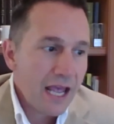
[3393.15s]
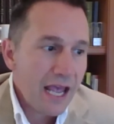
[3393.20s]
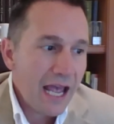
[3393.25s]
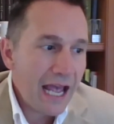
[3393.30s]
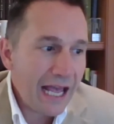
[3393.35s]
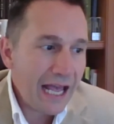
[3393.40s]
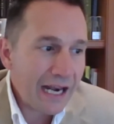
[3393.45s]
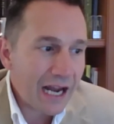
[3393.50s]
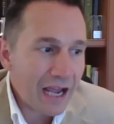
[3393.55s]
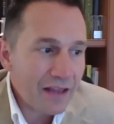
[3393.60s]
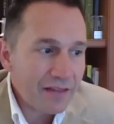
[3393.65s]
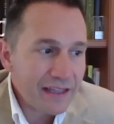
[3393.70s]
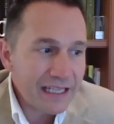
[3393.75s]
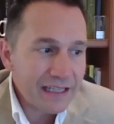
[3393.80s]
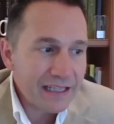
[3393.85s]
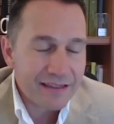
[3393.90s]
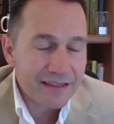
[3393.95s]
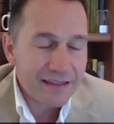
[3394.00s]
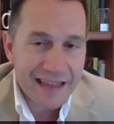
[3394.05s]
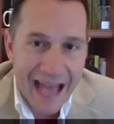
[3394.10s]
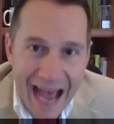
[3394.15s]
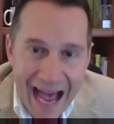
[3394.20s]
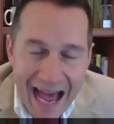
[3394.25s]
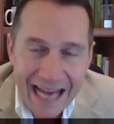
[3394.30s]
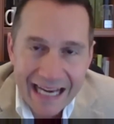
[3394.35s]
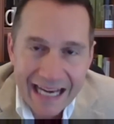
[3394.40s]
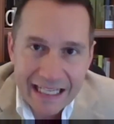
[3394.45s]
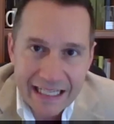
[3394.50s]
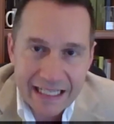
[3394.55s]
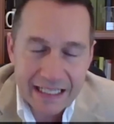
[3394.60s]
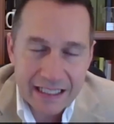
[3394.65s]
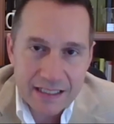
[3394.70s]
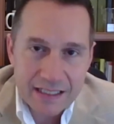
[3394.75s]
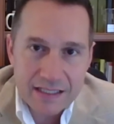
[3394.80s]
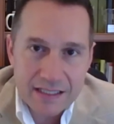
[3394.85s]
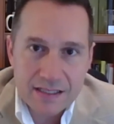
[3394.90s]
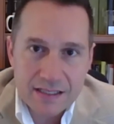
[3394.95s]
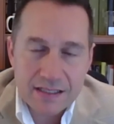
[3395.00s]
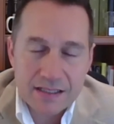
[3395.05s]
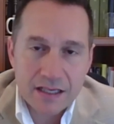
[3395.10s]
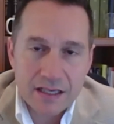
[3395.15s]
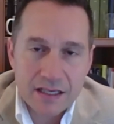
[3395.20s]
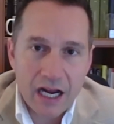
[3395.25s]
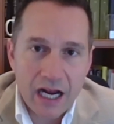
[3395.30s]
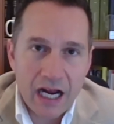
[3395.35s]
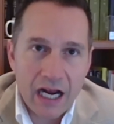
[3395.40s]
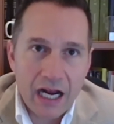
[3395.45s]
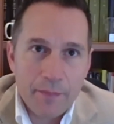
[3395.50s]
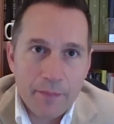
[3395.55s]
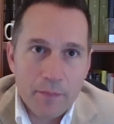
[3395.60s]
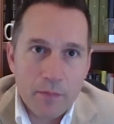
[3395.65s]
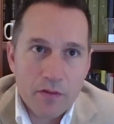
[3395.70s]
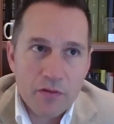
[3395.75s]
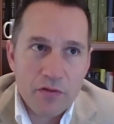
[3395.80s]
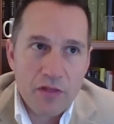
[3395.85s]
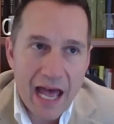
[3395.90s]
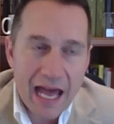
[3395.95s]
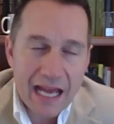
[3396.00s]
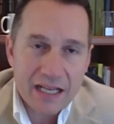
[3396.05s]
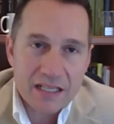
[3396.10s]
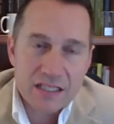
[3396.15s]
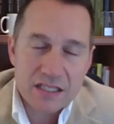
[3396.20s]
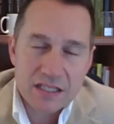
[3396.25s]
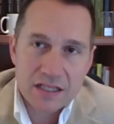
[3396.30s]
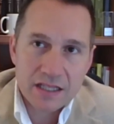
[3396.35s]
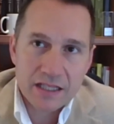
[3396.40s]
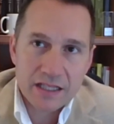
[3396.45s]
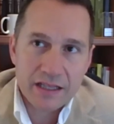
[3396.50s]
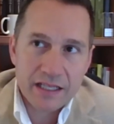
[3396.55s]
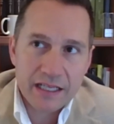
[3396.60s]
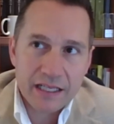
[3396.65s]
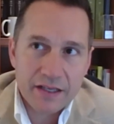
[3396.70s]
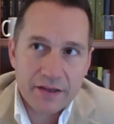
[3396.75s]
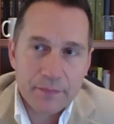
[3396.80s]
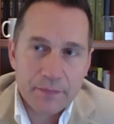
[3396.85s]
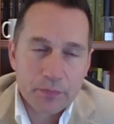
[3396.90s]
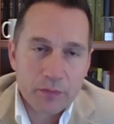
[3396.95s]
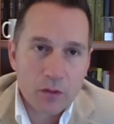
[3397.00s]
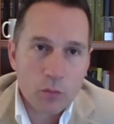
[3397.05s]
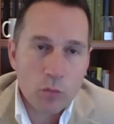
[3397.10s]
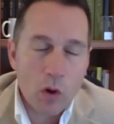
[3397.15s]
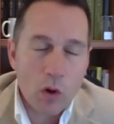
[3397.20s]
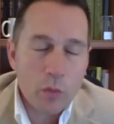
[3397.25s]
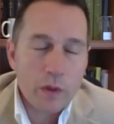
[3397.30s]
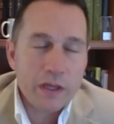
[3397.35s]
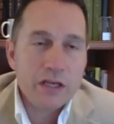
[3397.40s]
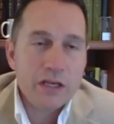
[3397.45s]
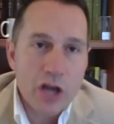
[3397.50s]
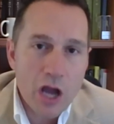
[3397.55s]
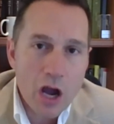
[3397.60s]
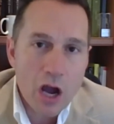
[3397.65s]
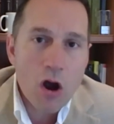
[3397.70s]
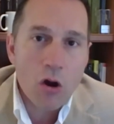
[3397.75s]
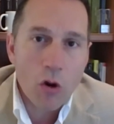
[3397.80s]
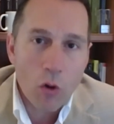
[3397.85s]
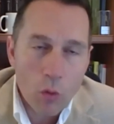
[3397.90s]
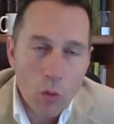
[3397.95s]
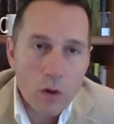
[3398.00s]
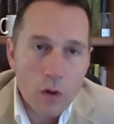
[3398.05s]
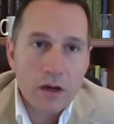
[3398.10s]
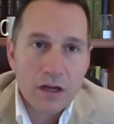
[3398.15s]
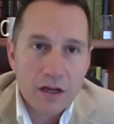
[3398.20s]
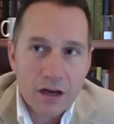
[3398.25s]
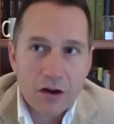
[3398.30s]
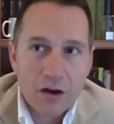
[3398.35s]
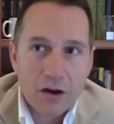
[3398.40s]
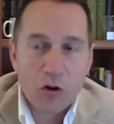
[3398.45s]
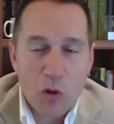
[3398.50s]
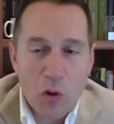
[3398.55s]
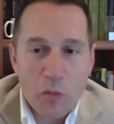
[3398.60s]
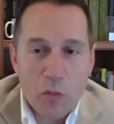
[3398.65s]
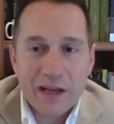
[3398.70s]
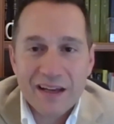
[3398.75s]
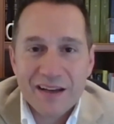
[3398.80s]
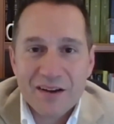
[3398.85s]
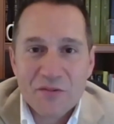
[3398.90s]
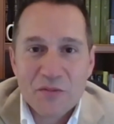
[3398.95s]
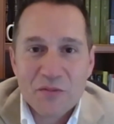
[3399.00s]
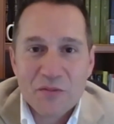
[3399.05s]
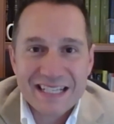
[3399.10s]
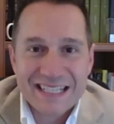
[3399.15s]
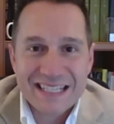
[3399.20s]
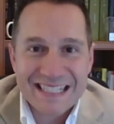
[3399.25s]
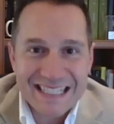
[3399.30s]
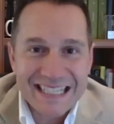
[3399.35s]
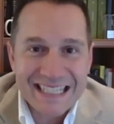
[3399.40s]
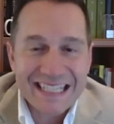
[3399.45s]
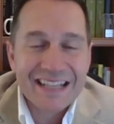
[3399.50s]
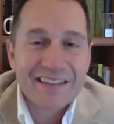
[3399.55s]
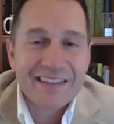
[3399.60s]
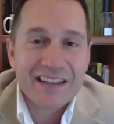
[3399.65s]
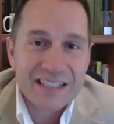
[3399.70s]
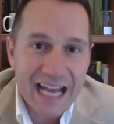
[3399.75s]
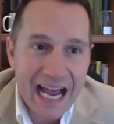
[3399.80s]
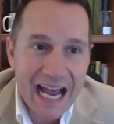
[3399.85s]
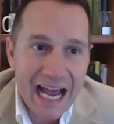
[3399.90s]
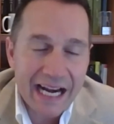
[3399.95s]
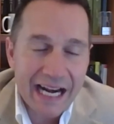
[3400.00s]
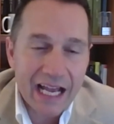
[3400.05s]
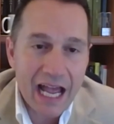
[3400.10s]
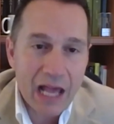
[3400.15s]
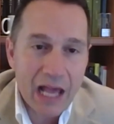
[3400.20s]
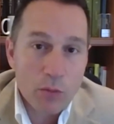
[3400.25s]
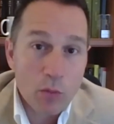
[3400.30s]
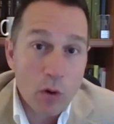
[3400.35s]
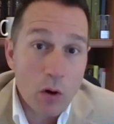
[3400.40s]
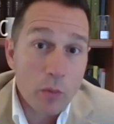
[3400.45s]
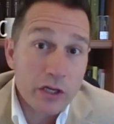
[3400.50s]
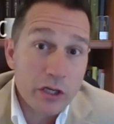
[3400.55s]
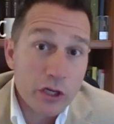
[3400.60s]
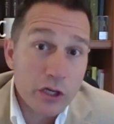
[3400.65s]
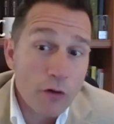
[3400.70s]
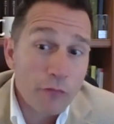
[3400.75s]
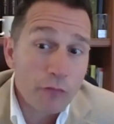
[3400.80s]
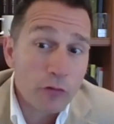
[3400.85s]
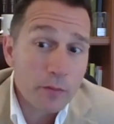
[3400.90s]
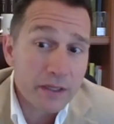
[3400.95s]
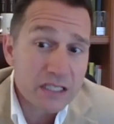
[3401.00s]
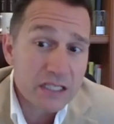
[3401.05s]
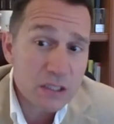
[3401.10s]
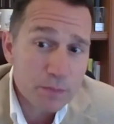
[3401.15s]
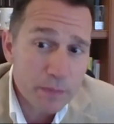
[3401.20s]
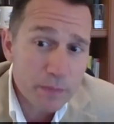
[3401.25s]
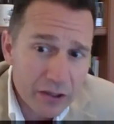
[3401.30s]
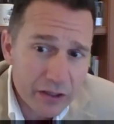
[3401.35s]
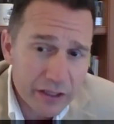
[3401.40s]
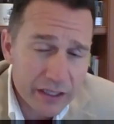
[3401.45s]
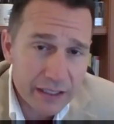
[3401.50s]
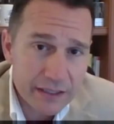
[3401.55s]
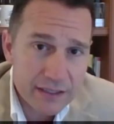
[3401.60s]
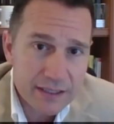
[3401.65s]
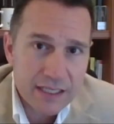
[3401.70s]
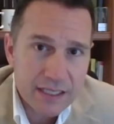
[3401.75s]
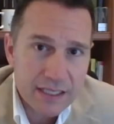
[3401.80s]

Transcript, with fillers: And I think that is um, that is the, the what we know or what we, we see in the data and what we know from experience